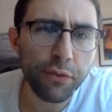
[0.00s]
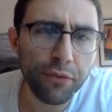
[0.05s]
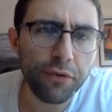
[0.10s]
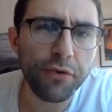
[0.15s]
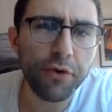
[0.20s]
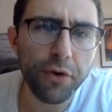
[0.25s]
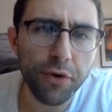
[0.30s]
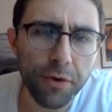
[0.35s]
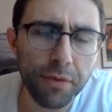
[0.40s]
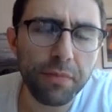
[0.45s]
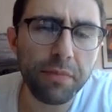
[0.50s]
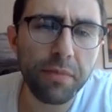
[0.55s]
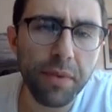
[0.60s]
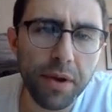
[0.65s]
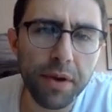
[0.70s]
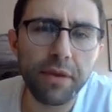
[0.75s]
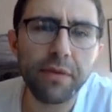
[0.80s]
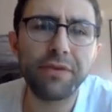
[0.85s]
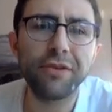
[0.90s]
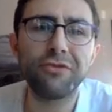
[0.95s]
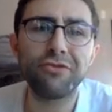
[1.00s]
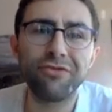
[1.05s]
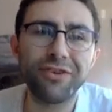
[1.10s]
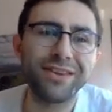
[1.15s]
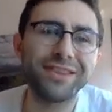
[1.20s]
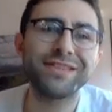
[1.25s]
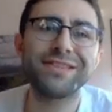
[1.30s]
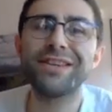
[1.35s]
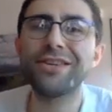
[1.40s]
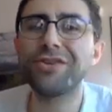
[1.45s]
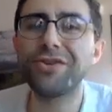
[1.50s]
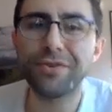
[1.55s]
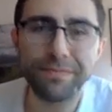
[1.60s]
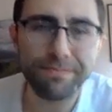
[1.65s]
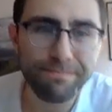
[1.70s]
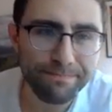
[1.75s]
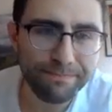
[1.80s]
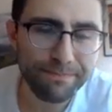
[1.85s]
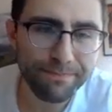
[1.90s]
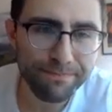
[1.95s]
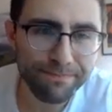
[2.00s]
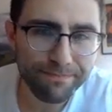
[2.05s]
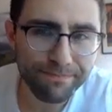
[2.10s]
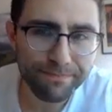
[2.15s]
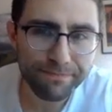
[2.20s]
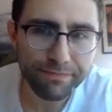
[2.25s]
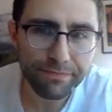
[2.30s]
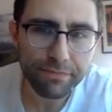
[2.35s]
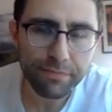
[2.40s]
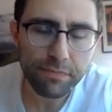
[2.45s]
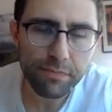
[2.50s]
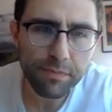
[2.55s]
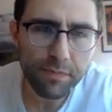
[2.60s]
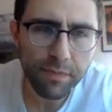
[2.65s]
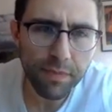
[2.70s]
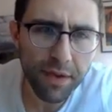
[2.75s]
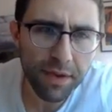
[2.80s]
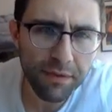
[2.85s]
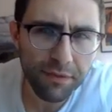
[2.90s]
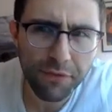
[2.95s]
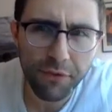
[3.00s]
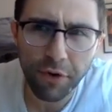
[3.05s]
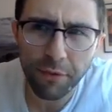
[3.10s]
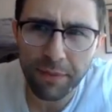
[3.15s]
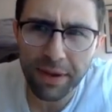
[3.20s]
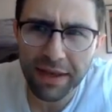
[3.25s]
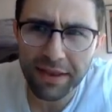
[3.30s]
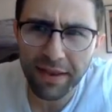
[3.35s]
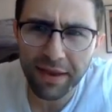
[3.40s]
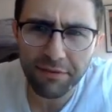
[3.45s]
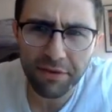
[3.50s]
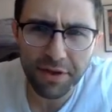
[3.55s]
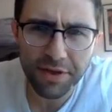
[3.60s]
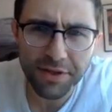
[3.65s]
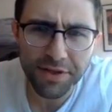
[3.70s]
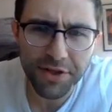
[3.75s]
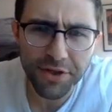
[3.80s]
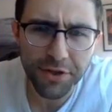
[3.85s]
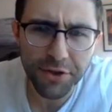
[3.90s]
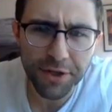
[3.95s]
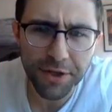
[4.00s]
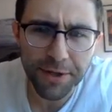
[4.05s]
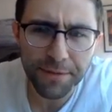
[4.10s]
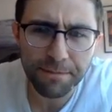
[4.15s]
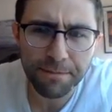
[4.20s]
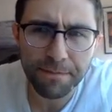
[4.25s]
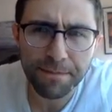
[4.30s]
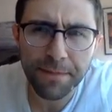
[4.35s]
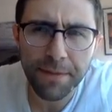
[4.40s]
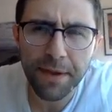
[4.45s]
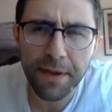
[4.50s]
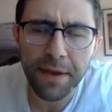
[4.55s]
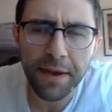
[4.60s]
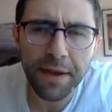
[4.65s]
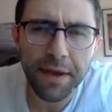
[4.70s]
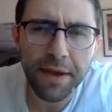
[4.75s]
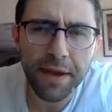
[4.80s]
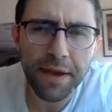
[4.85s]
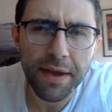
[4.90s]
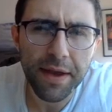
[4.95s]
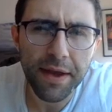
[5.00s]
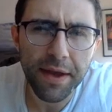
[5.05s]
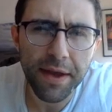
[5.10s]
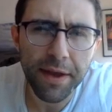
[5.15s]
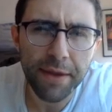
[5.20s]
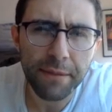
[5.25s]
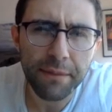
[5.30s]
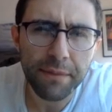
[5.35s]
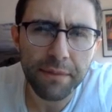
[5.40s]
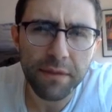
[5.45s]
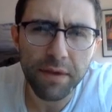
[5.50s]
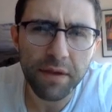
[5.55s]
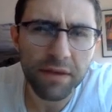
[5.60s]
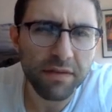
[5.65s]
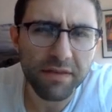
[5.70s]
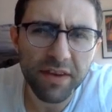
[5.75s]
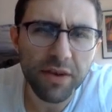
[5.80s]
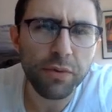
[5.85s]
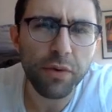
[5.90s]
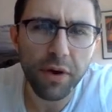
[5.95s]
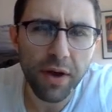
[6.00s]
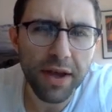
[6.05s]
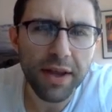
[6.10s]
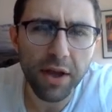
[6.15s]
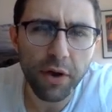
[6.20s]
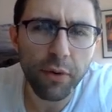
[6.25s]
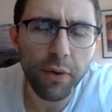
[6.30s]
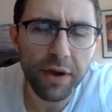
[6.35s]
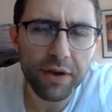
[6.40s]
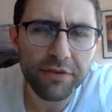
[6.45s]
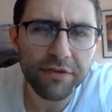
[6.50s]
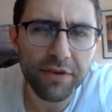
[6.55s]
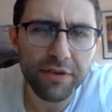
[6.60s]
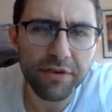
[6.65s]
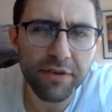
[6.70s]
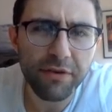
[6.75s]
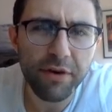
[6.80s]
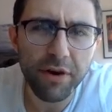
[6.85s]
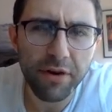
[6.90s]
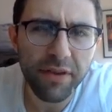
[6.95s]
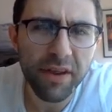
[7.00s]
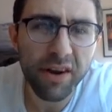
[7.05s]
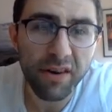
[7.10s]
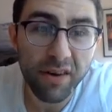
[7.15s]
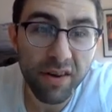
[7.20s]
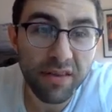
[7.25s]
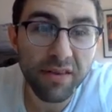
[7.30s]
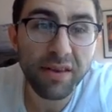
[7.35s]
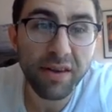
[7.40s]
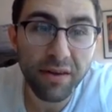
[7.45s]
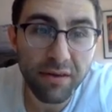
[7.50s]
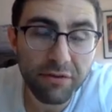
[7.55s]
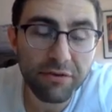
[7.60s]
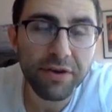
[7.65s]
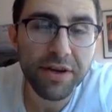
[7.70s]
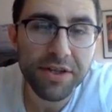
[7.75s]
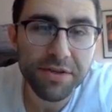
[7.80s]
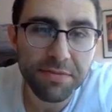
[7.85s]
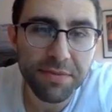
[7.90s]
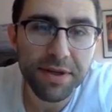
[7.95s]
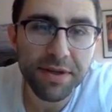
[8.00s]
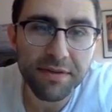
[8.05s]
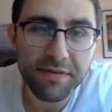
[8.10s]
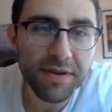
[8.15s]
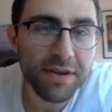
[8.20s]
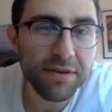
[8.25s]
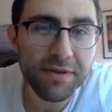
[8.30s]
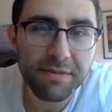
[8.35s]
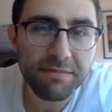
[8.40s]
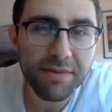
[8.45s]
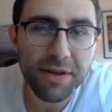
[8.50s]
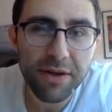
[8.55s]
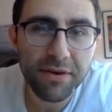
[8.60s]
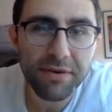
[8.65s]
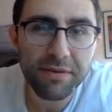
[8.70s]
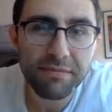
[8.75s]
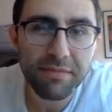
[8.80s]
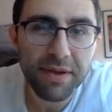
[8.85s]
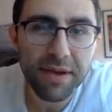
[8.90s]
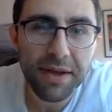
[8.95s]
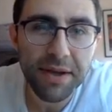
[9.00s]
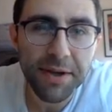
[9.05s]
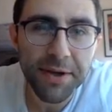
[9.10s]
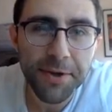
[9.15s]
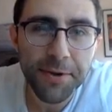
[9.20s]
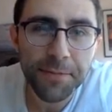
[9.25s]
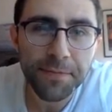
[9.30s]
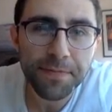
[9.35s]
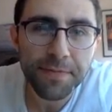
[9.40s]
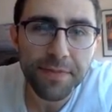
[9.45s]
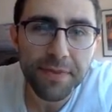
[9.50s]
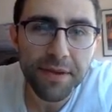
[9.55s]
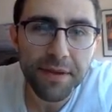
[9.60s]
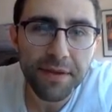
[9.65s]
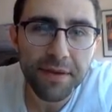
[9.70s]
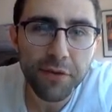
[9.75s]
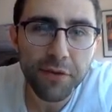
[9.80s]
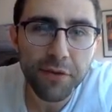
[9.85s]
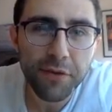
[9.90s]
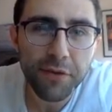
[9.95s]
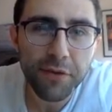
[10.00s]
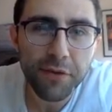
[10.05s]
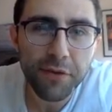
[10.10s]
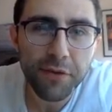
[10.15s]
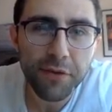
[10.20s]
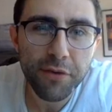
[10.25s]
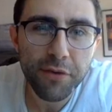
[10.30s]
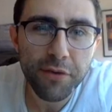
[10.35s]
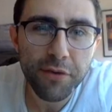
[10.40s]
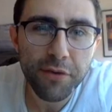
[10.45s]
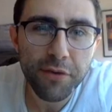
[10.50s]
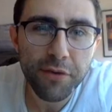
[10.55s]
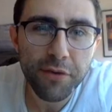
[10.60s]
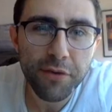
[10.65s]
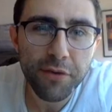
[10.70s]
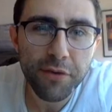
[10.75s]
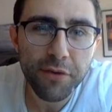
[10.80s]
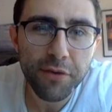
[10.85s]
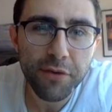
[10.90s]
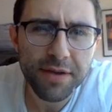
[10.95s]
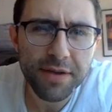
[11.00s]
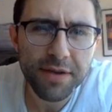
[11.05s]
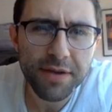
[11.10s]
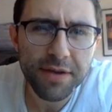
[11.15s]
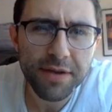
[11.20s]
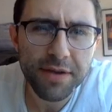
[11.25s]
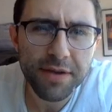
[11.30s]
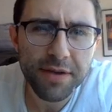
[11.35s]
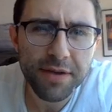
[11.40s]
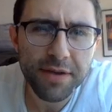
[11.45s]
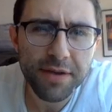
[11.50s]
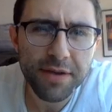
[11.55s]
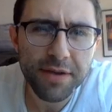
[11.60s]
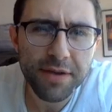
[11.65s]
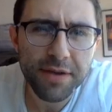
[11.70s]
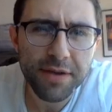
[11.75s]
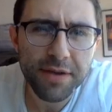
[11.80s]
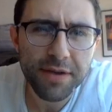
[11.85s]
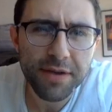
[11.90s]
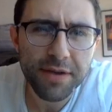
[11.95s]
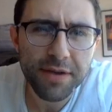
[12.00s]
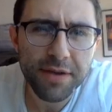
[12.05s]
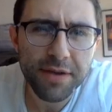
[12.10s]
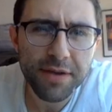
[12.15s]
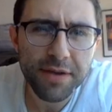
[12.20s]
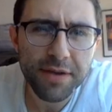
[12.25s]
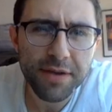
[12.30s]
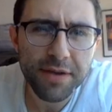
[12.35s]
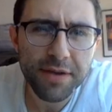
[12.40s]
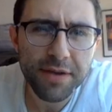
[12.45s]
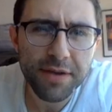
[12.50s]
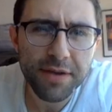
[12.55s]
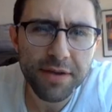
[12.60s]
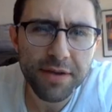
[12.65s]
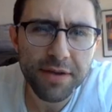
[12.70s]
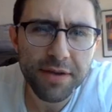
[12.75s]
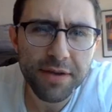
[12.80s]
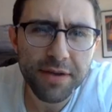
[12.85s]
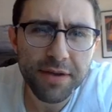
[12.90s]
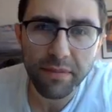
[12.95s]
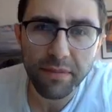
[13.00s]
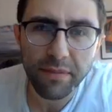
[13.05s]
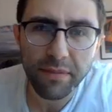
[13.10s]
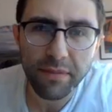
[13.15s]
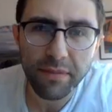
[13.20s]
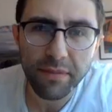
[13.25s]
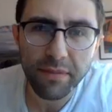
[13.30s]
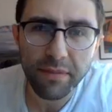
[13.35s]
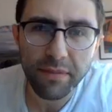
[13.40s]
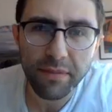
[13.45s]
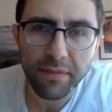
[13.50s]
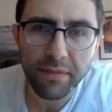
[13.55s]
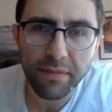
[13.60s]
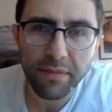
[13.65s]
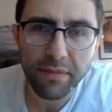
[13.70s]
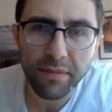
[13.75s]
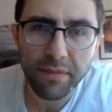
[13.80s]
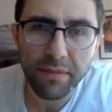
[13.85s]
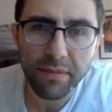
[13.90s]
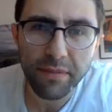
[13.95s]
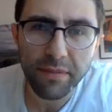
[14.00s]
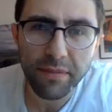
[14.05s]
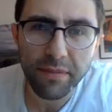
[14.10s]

for the transition from A-level into uni. And see what kind of questions there are there. And it did interest me. Of course it did. It's just what is the same and what's different.